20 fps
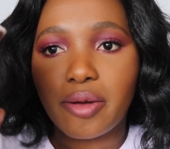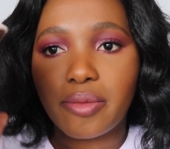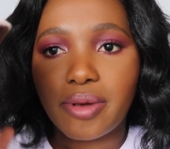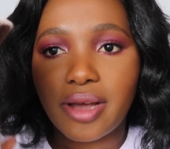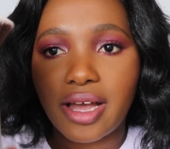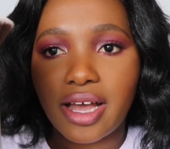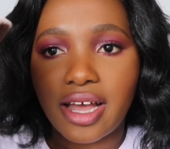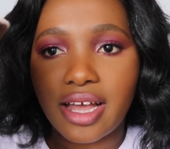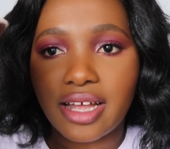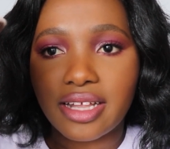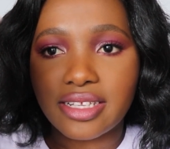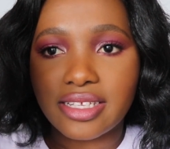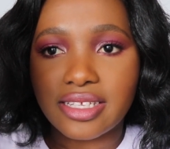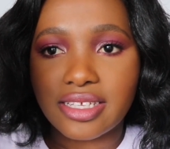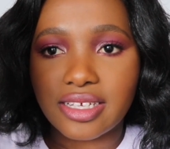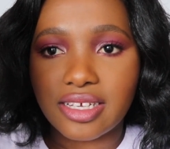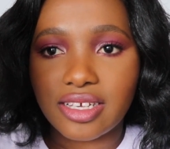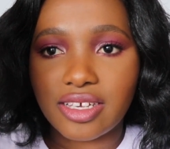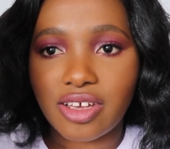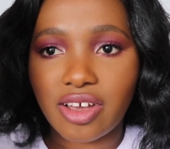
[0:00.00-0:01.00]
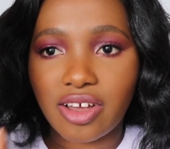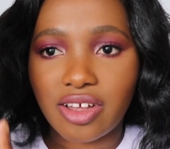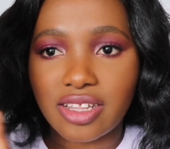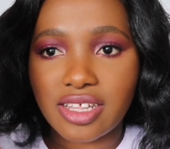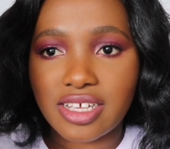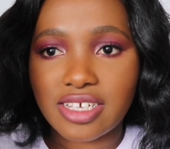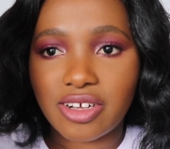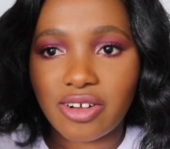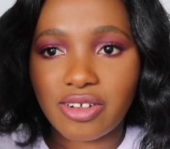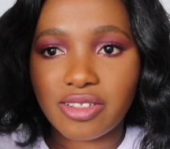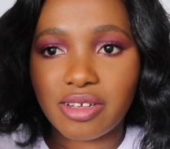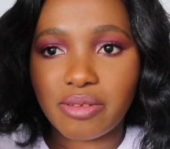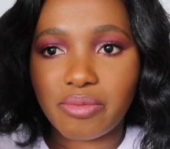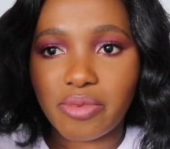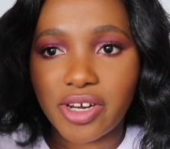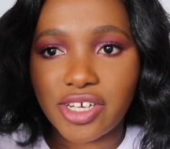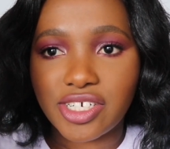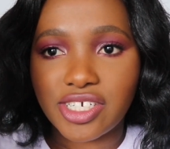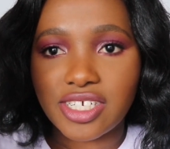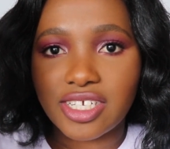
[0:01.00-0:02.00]
But yeah, these are all the
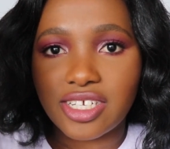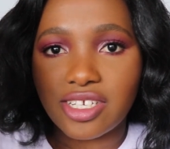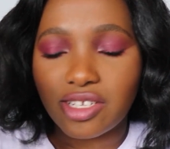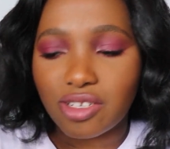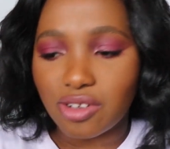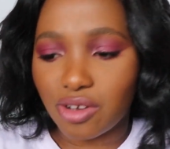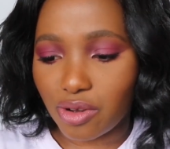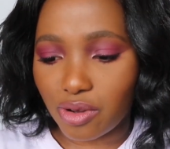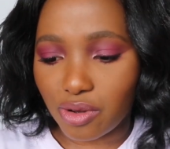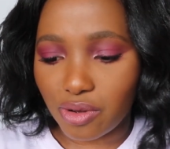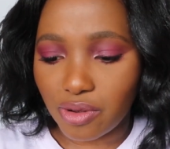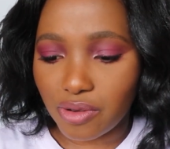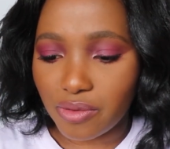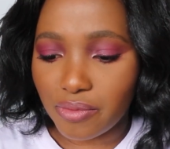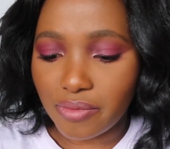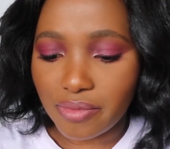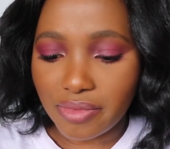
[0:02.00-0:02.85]
brushes, so